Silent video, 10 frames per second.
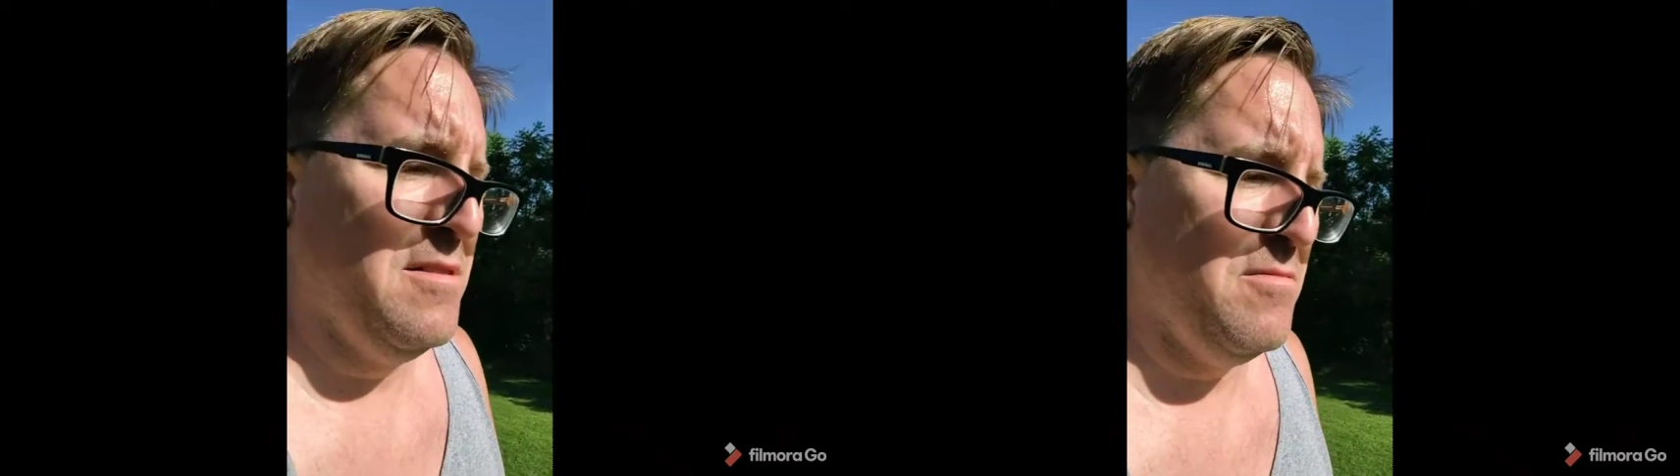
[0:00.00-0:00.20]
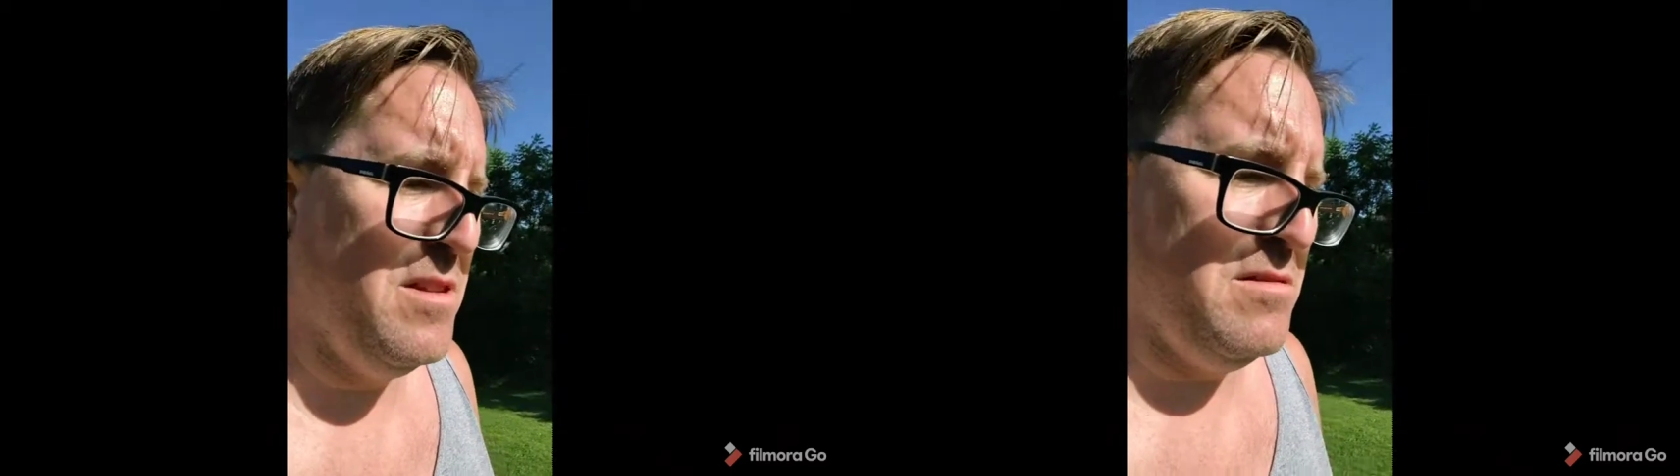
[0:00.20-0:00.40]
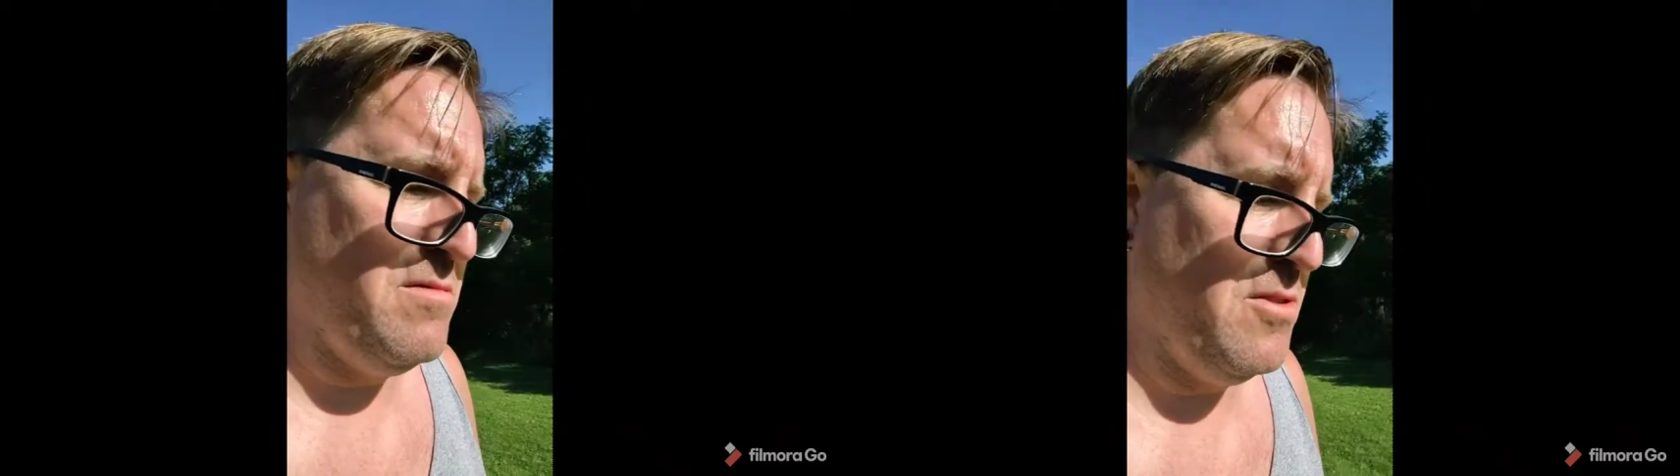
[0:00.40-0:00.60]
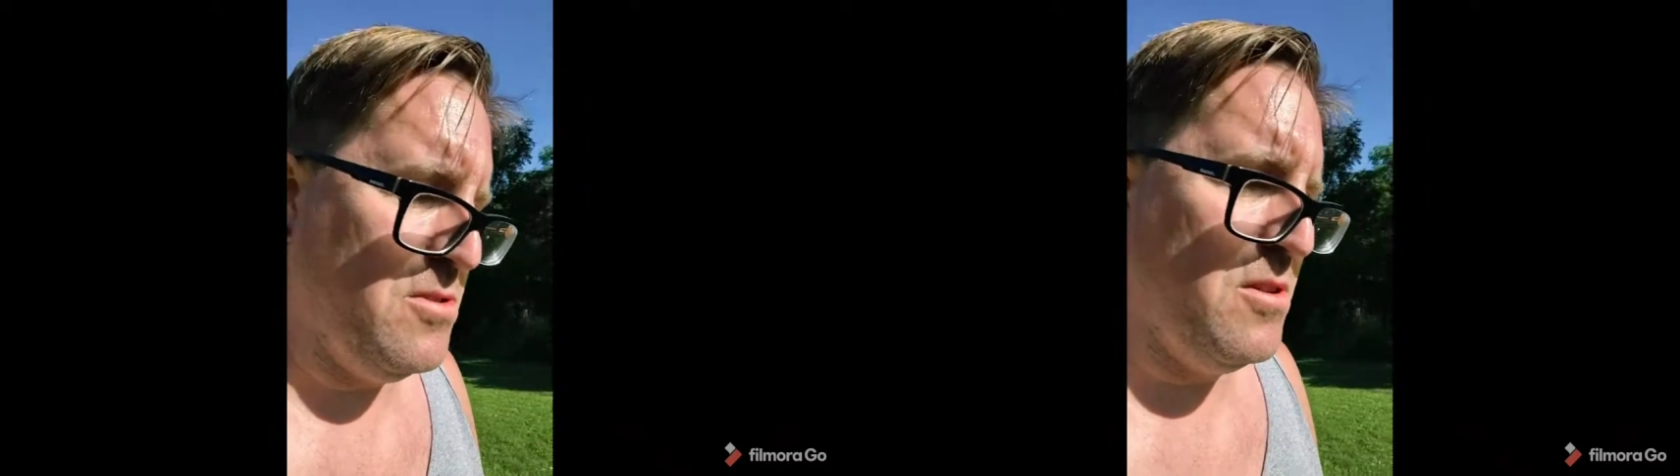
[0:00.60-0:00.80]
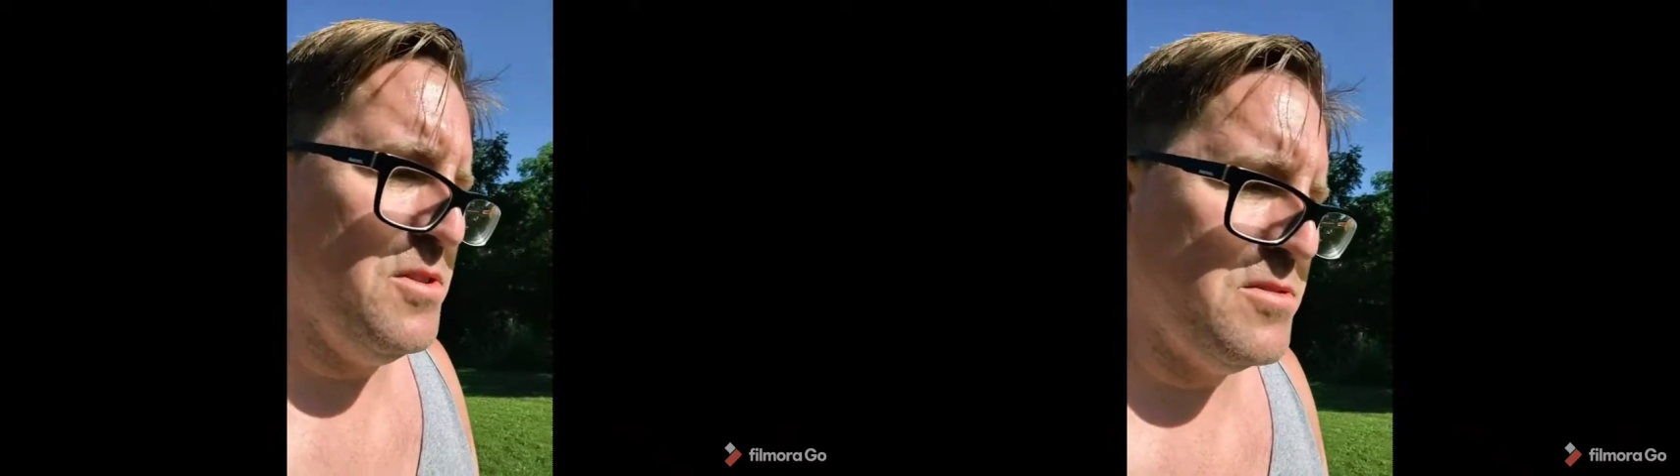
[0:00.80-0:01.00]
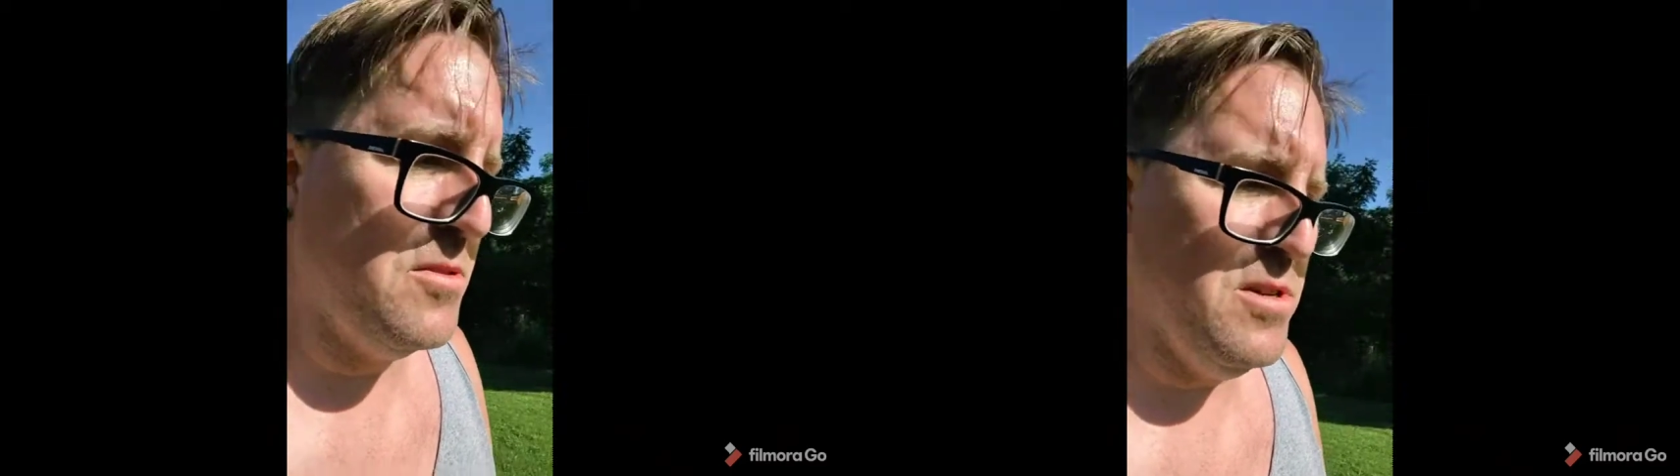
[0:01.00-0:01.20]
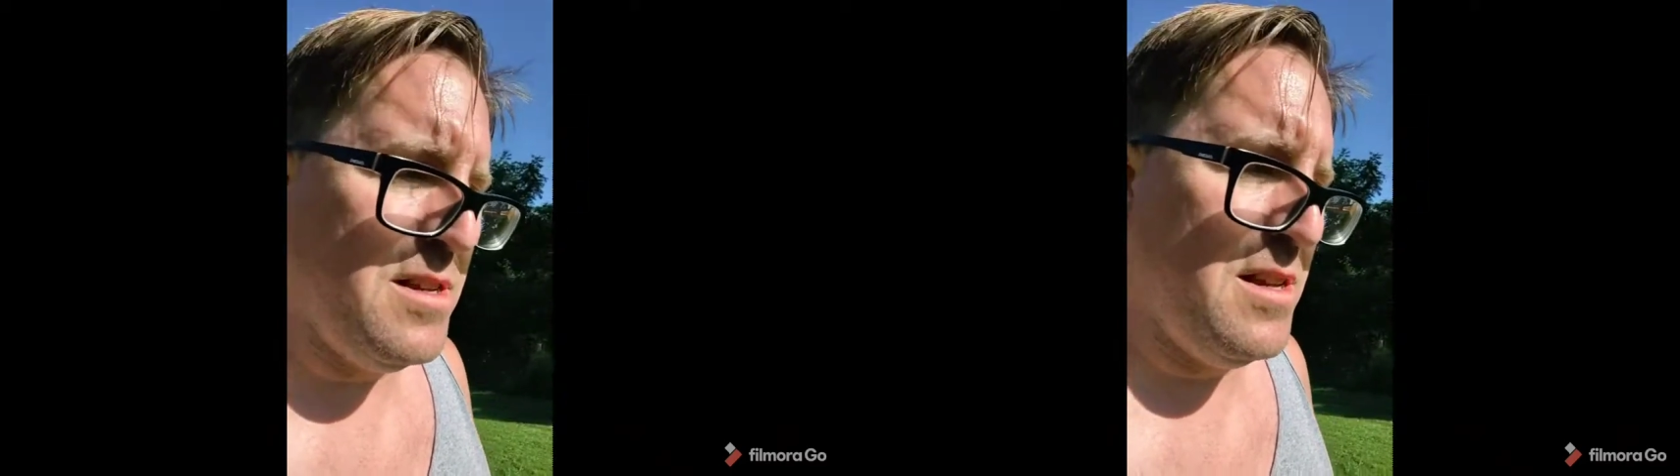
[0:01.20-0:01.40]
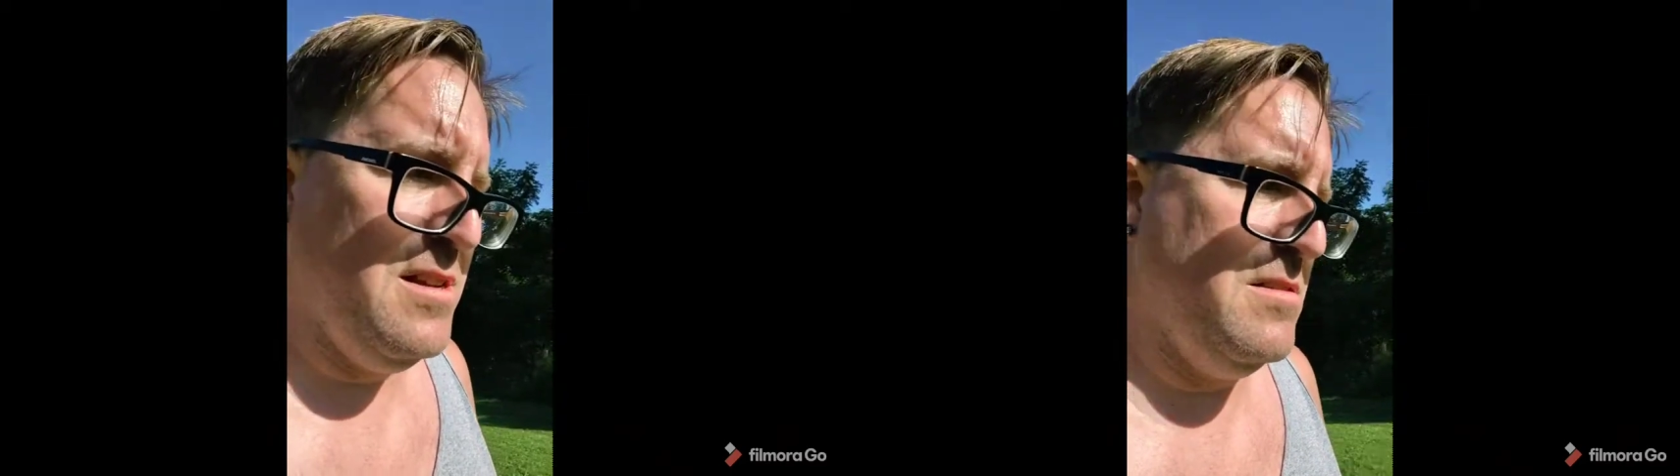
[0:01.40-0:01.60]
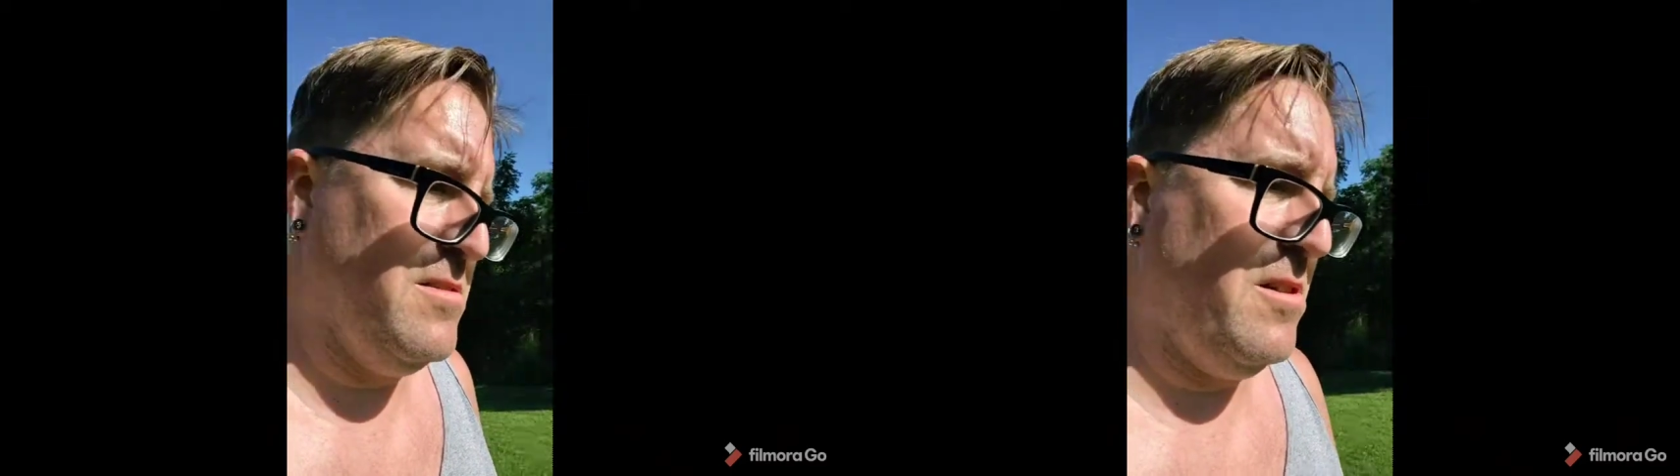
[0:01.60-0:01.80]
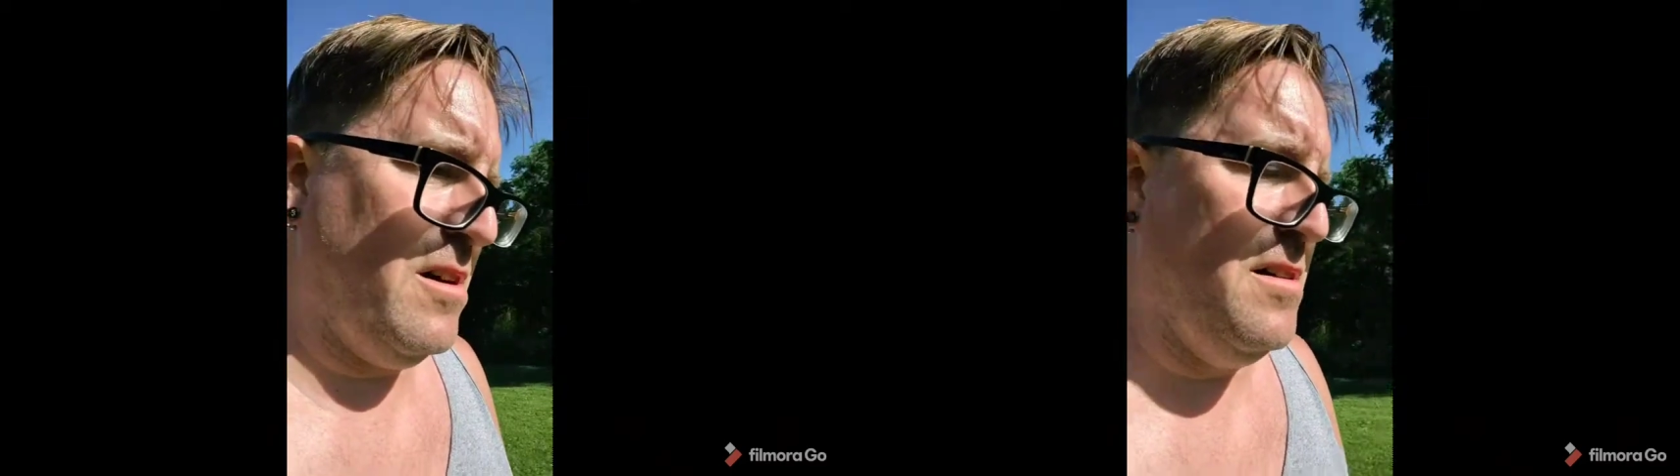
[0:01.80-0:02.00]
We learned all the stories that kids are
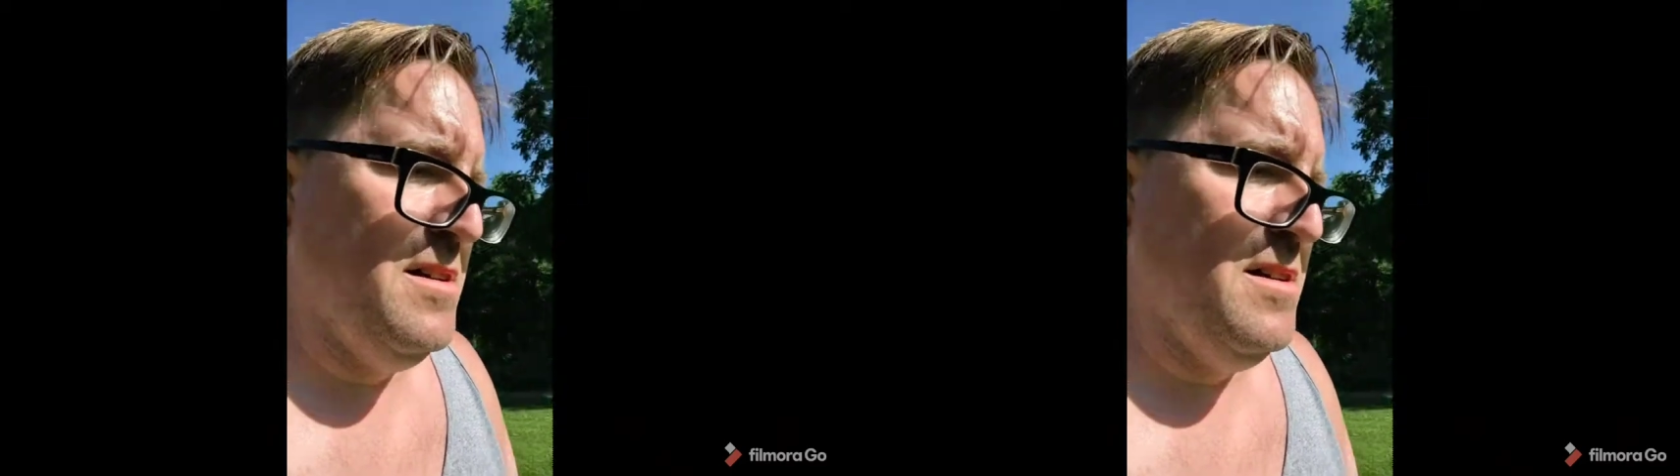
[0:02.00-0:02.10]
taught.